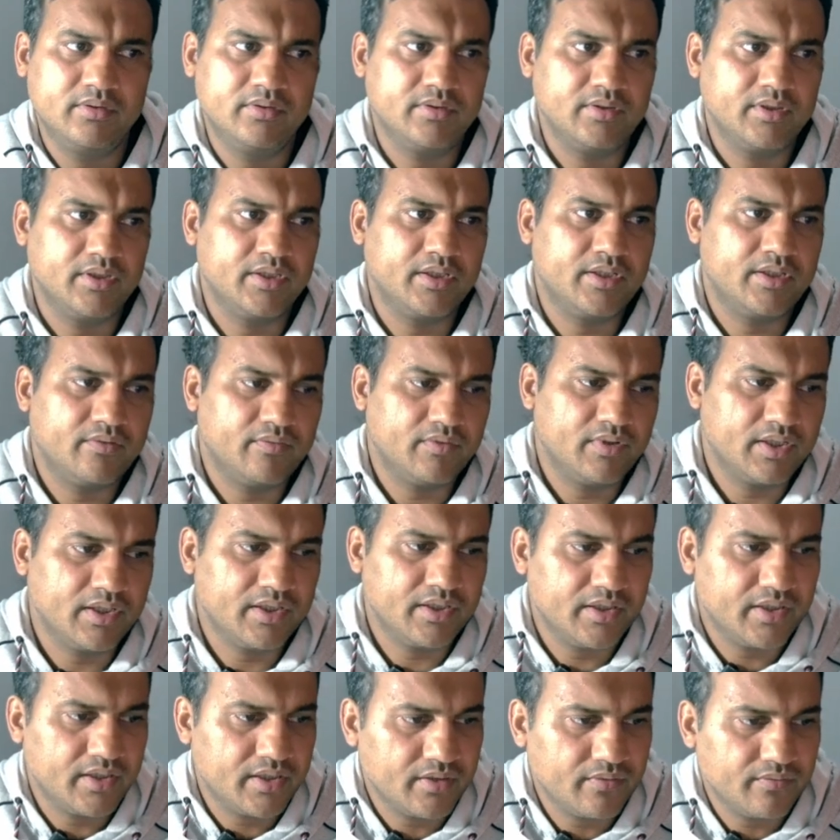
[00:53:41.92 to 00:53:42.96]
then it will
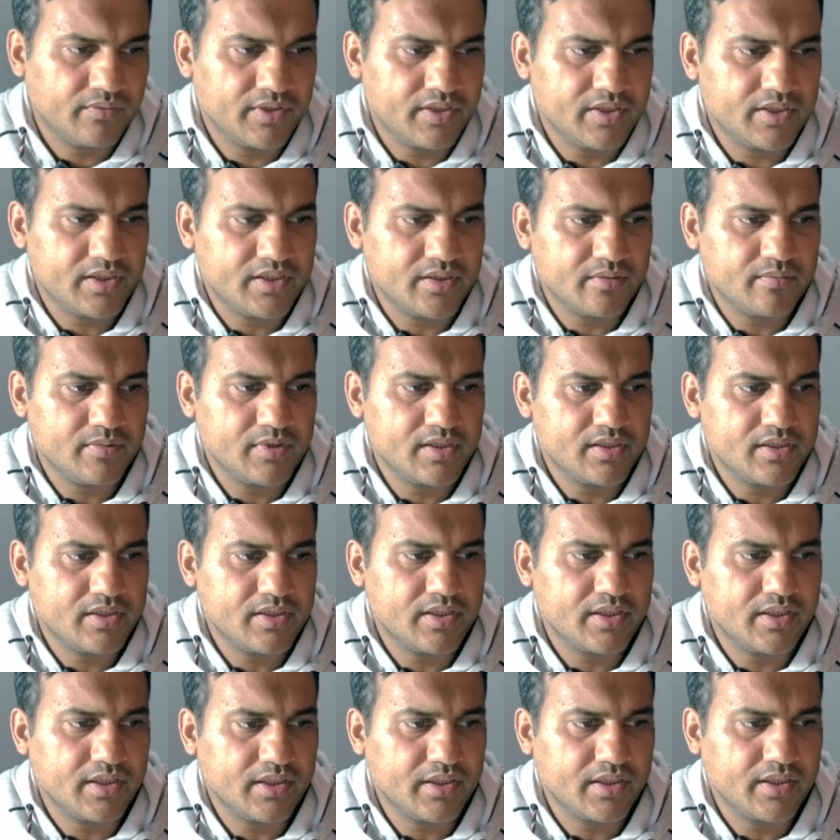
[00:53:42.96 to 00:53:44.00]
create a vegetables
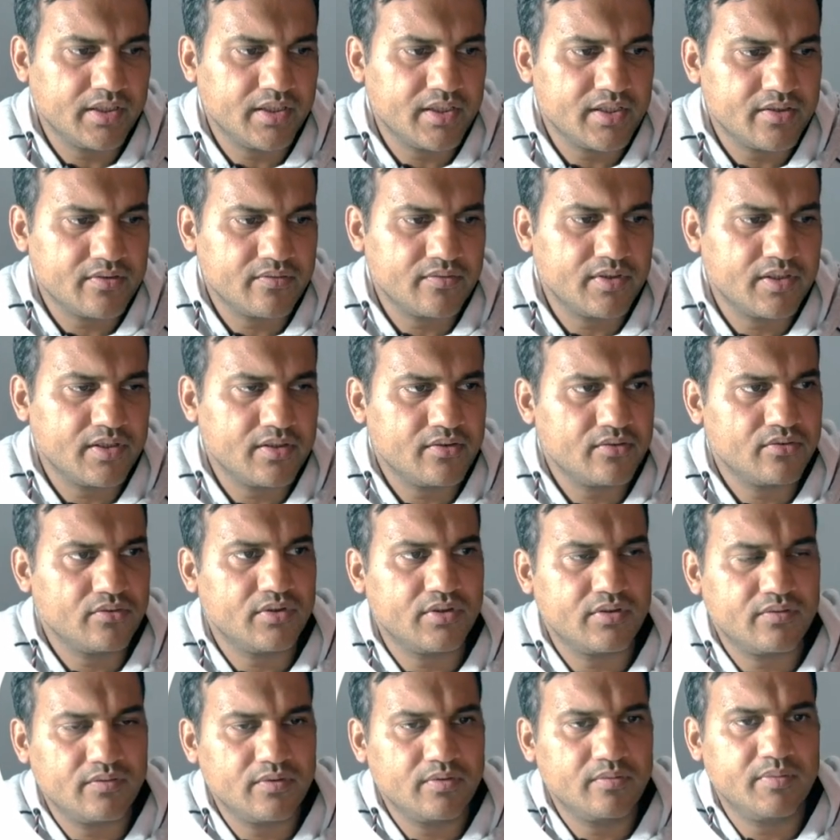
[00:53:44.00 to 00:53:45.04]
category as well. So
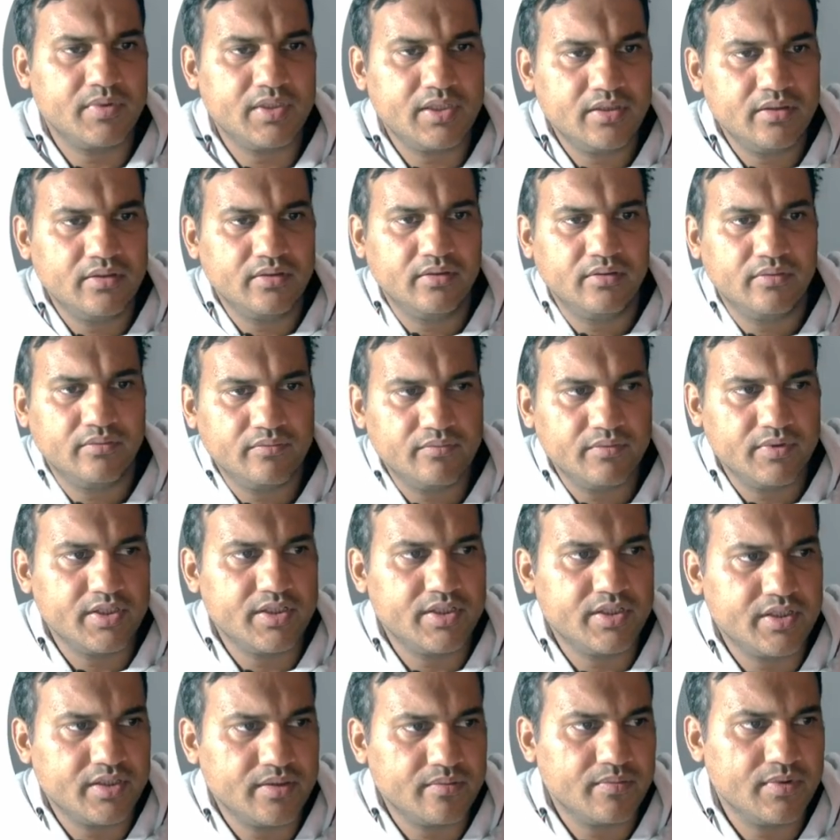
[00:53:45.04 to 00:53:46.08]
it will be
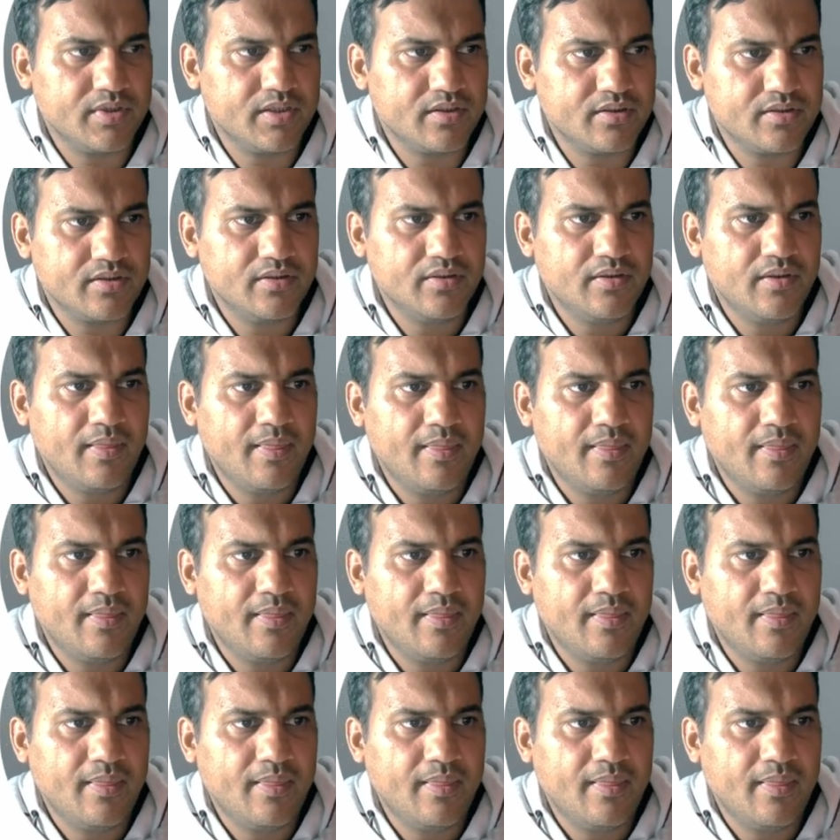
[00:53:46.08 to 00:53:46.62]
vegetables.